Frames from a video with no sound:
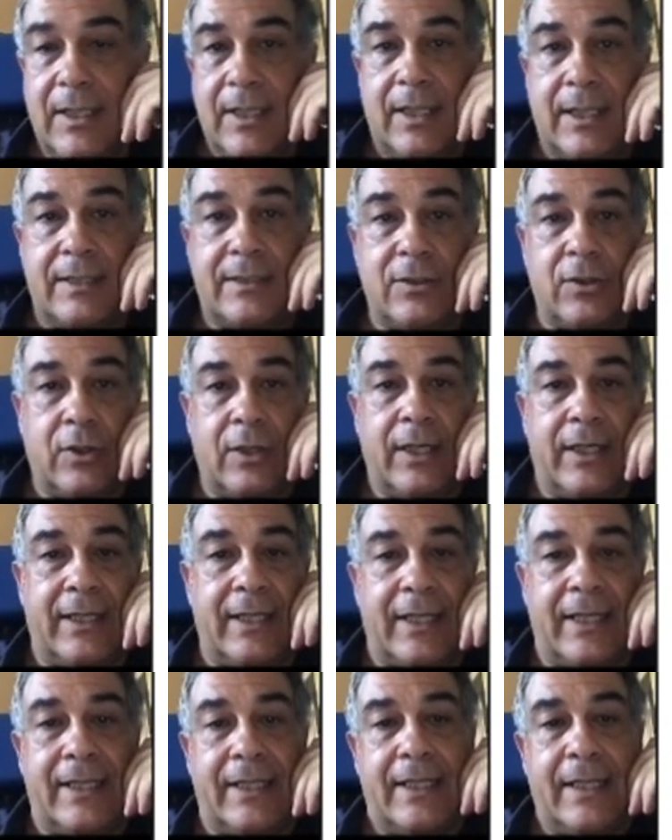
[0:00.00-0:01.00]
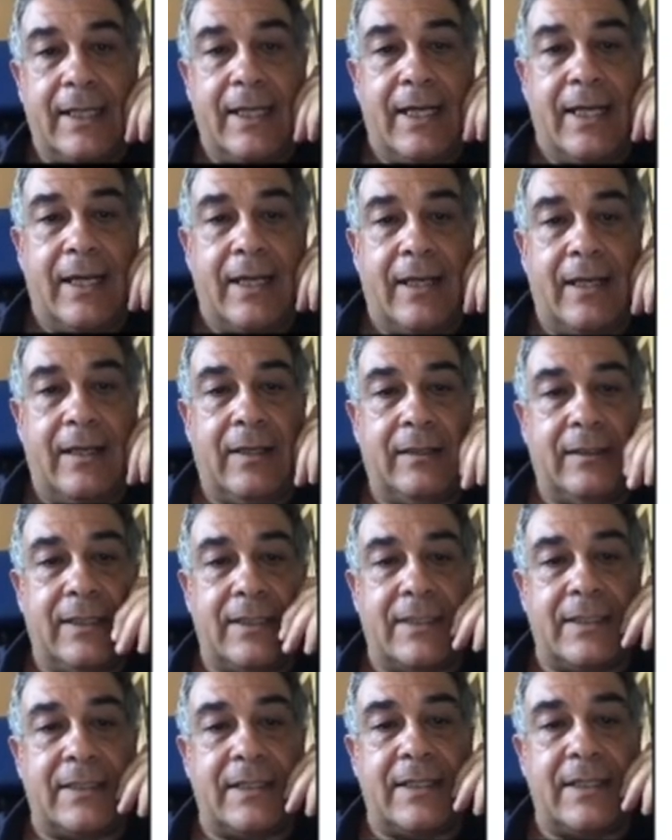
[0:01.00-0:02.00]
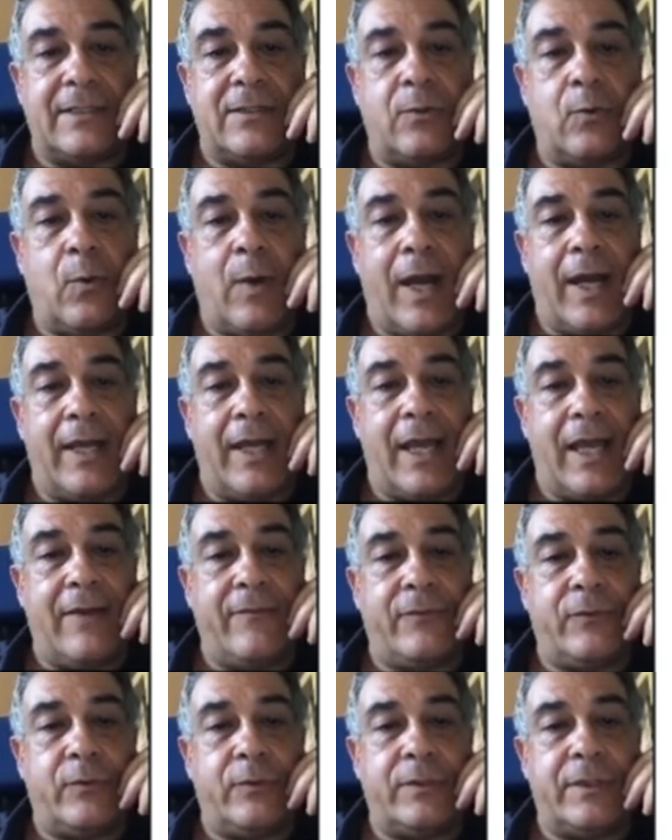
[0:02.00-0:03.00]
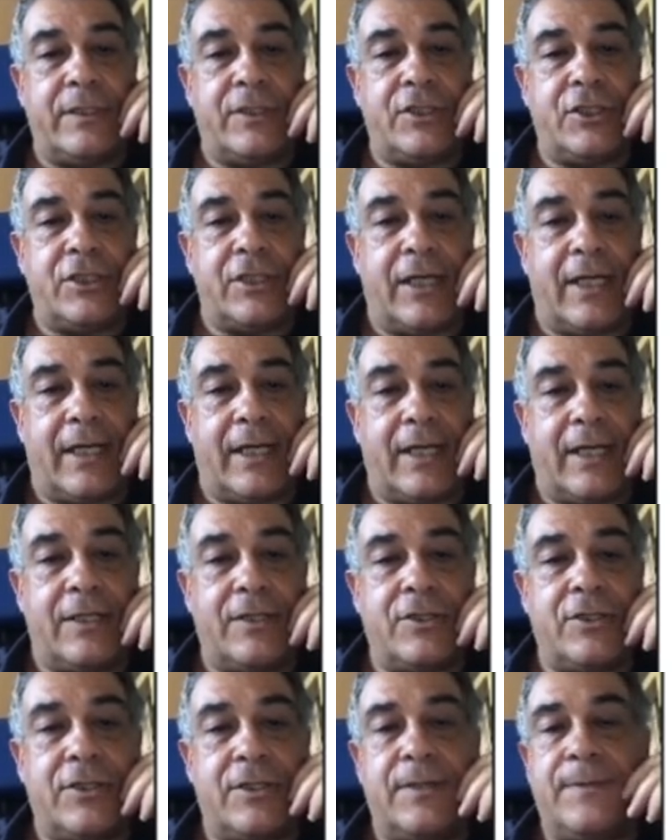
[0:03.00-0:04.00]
And so clearly this is the reason why I have to discharge